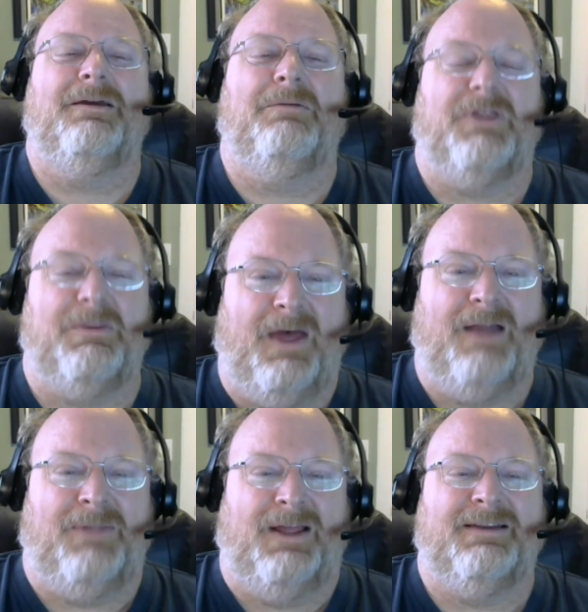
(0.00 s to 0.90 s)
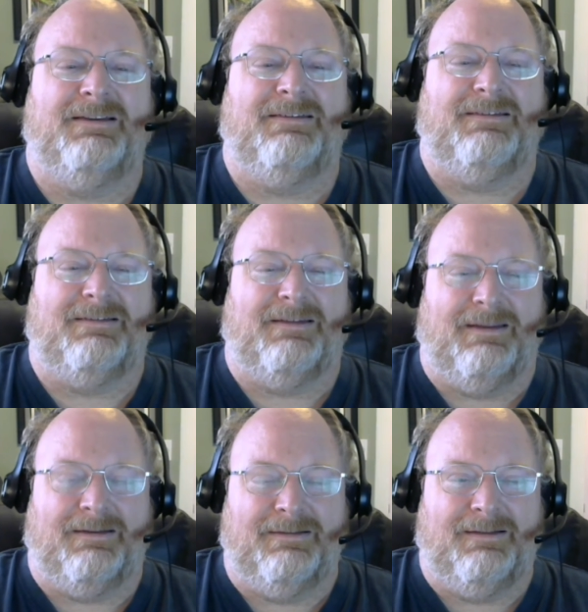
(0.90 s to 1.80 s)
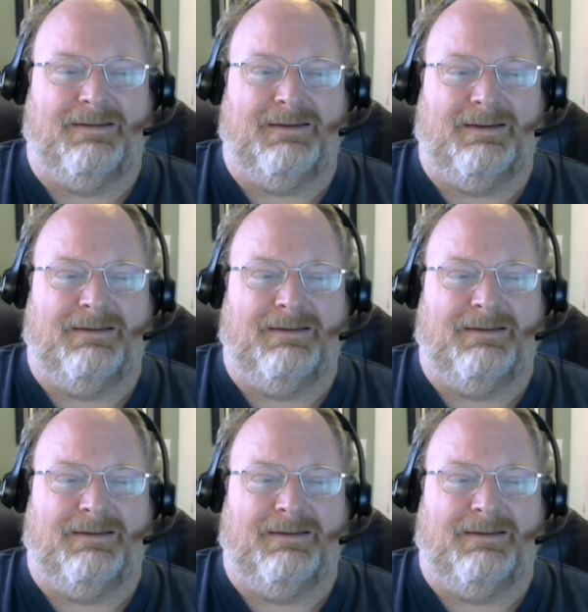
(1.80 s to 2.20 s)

But the bottom line is, is that the,